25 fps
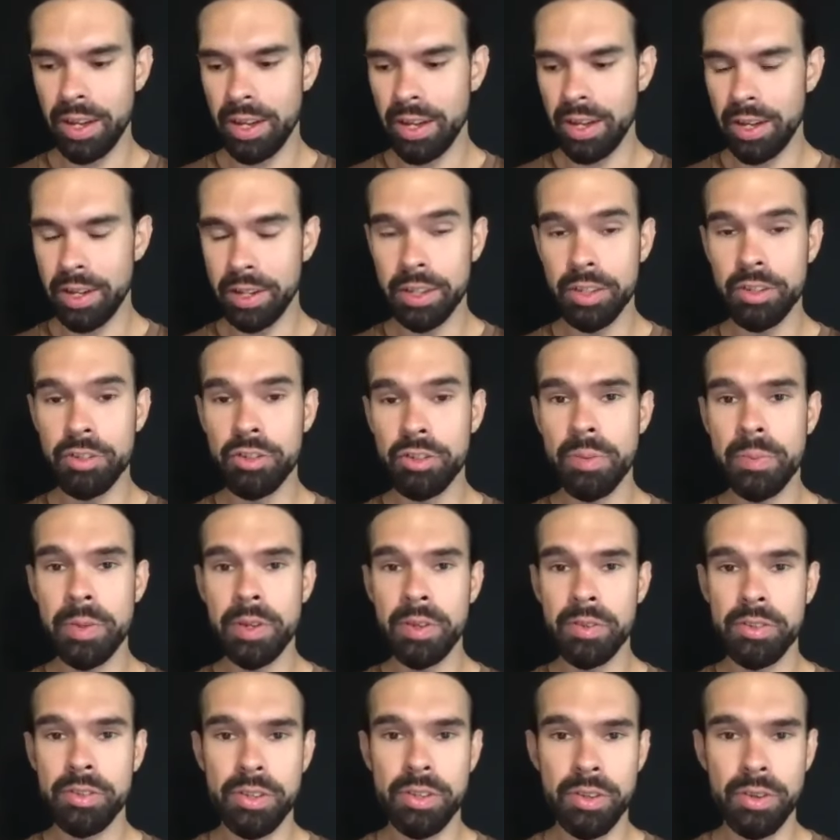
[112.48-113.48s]

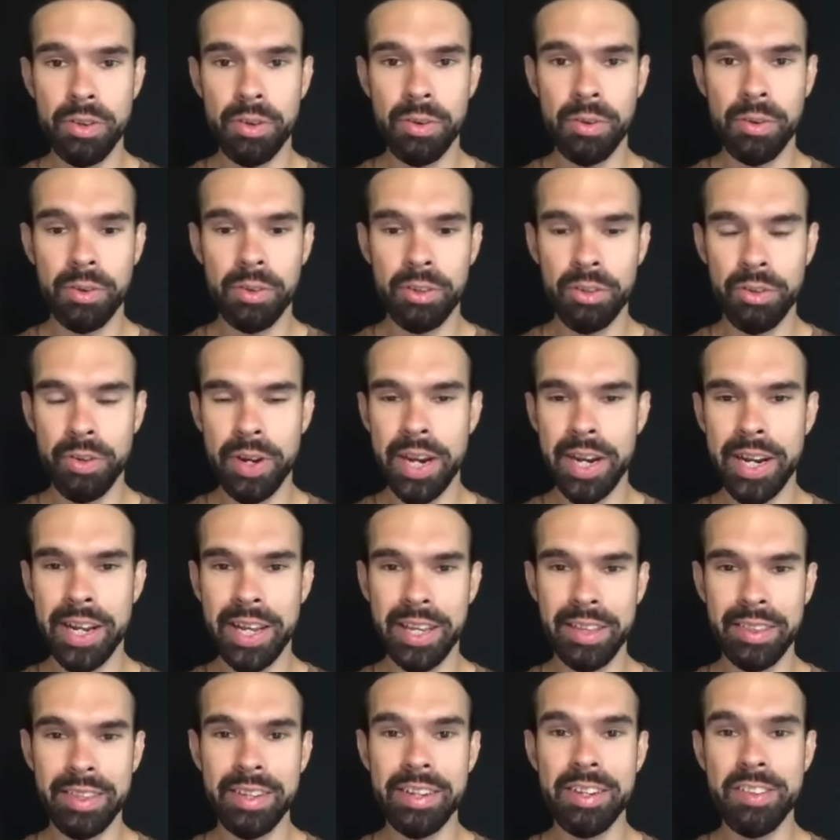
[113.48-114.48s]
contribute to
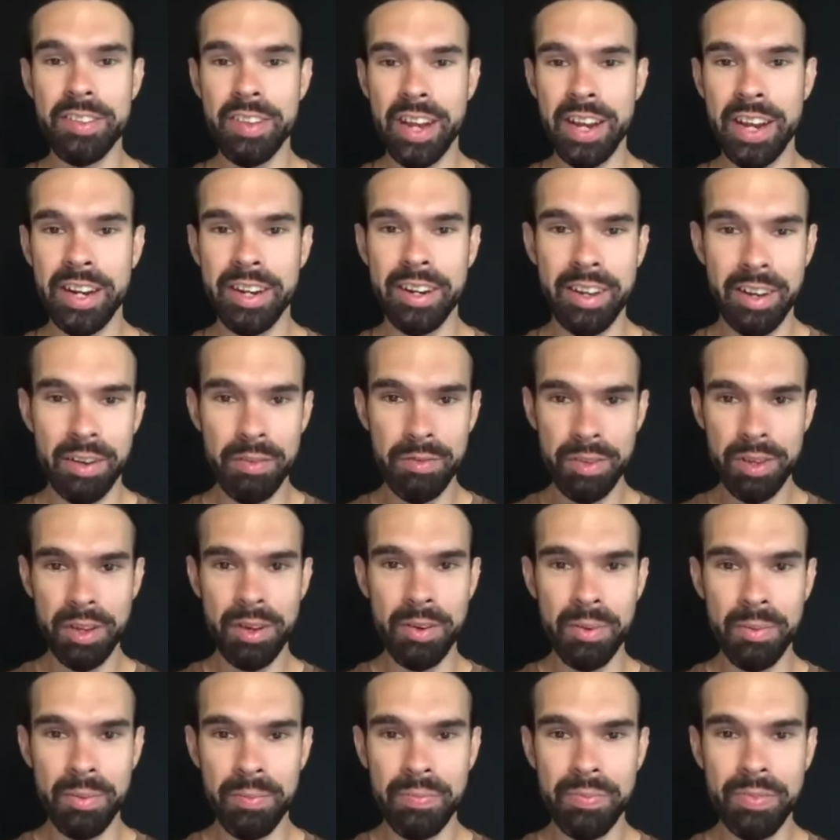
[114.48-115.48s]
creating the design of
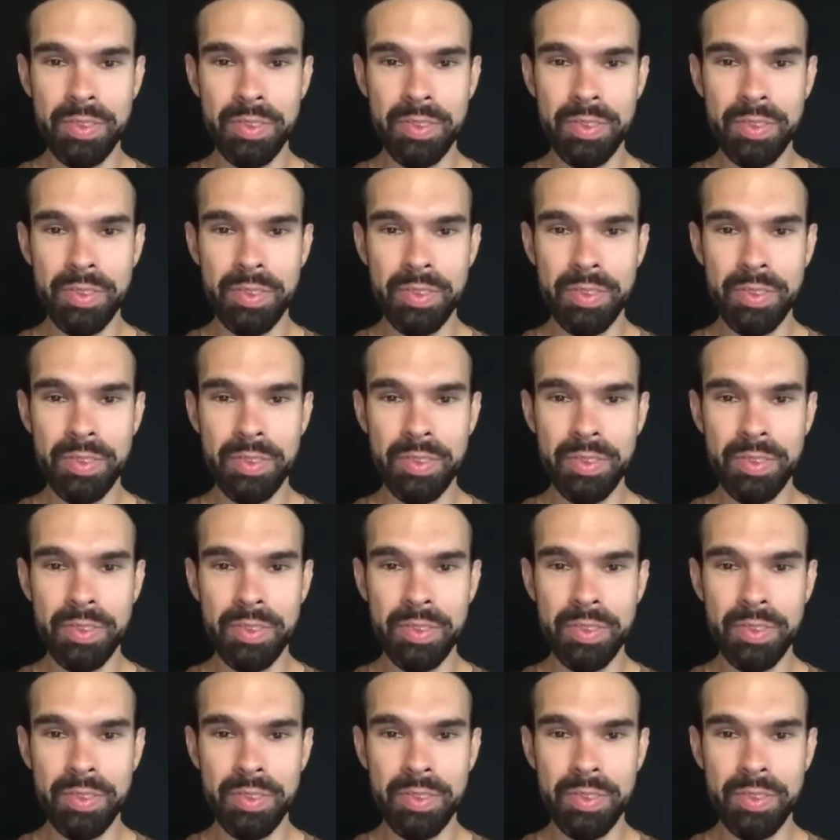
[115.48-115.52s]
you.